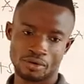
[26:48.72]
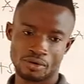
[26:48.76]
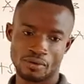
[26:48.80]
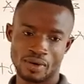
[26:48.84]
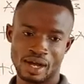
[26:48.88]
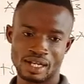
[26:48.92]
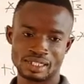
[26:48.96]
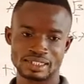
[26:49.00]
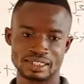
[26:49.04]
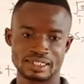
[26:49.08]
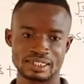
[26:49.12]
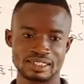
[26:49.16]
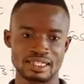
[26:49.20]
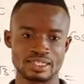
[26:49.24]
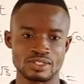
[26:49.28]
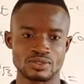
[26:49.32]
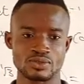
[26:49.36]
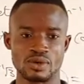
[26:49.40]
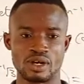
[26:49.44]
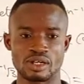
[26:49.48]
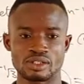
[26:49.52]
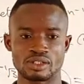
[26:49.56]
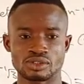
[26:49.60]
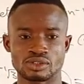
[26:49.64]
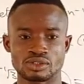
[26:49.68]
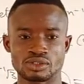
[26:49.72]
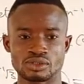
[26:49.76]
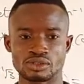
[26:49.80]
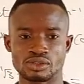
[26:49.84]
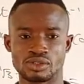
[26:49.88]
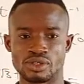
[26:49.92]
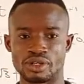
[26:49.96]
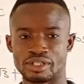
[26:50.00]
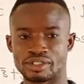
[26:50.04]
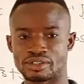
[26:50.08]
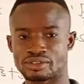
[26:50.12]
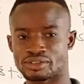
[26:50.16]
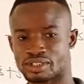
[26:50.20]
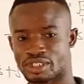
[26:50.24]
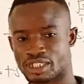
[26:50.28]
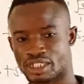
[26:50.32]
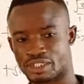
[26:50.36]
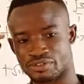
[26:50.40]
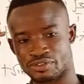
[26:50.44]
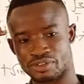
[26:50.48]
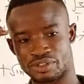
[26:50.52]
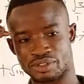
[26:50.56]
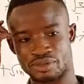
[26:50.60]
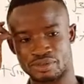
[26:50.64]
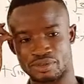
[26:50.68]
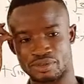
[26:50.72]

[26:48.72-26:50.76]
what is this one two going to give you?